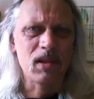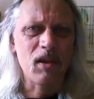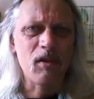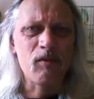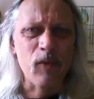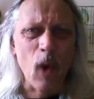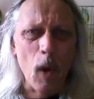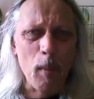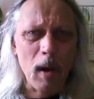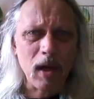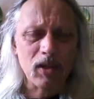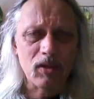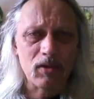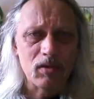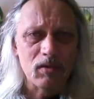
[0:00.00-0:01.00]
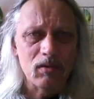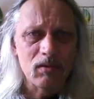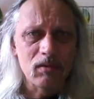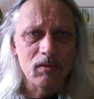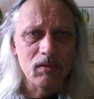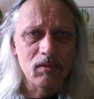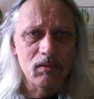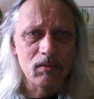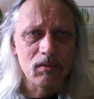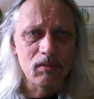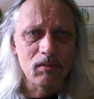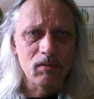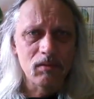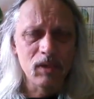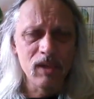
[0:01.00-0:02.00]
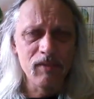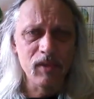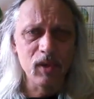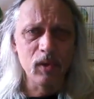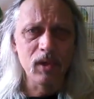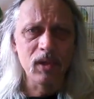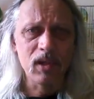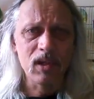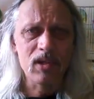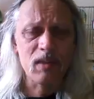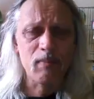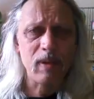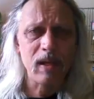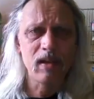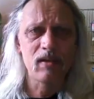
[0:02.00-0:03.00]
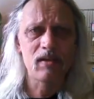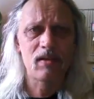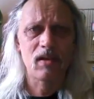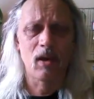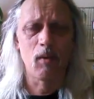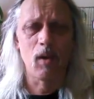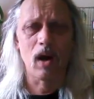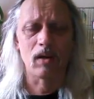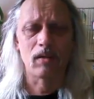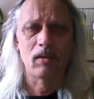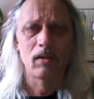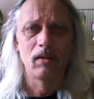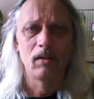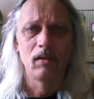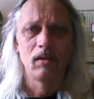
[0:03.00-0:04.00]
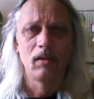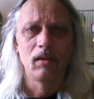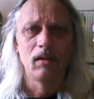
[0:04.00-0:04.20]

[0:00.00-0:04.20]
is it a robot reviewing these appeals or what?